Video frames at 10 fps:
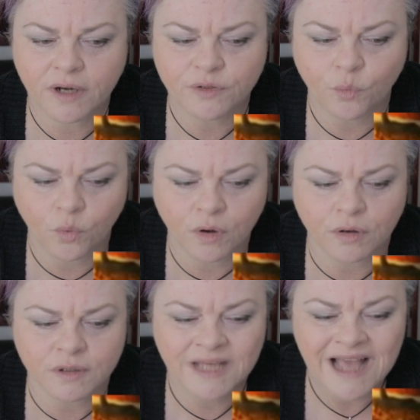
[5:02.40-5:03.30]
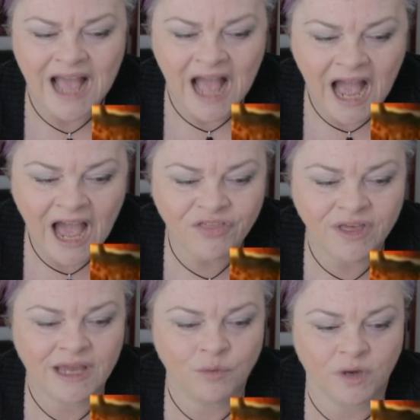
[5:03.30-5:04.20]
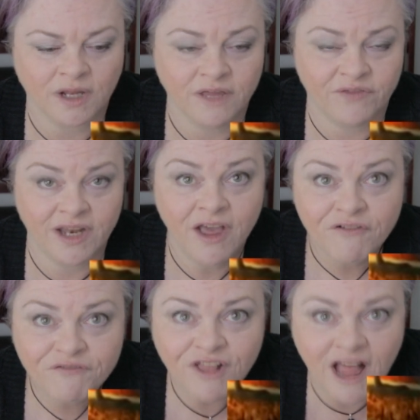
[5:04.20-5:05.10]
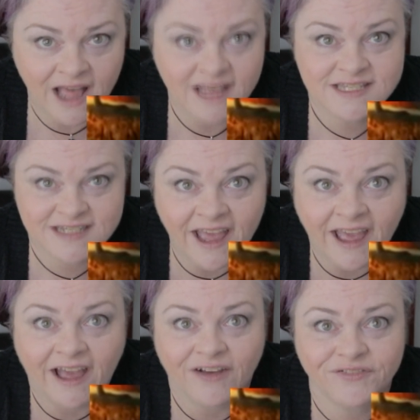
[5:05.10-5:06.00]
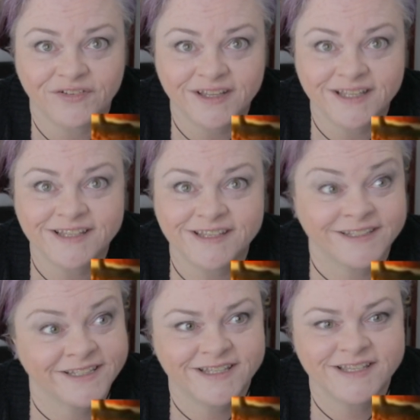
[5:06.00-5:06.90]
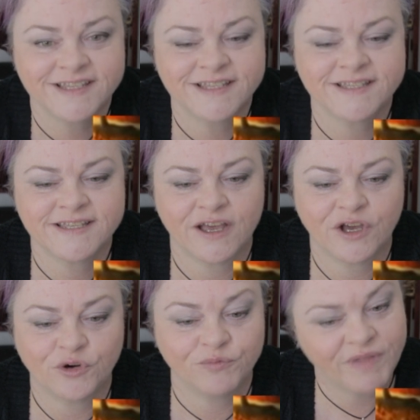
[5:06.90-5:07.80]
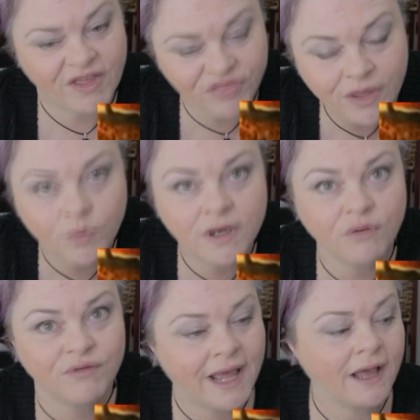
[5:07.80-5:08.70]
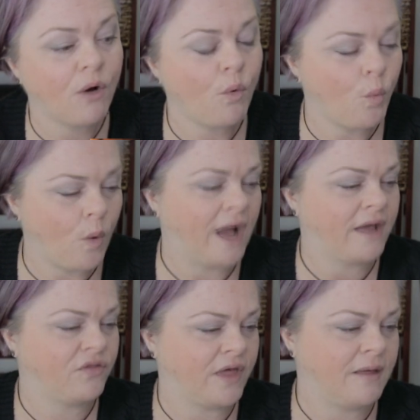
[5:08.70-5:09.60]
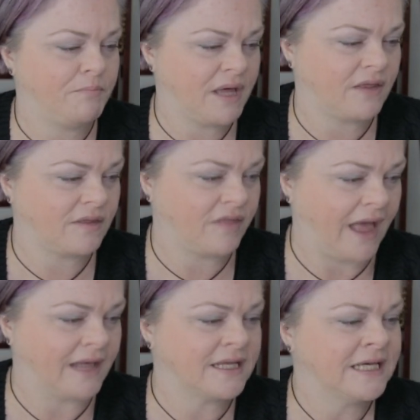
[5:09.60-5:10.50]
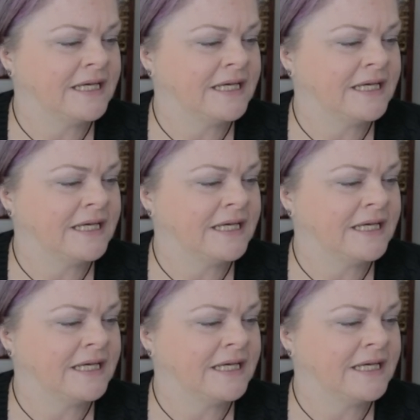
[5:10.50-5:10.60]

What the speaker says: in the world, I think I'd want to live in Flagstaff. So I think we know now why they picked that.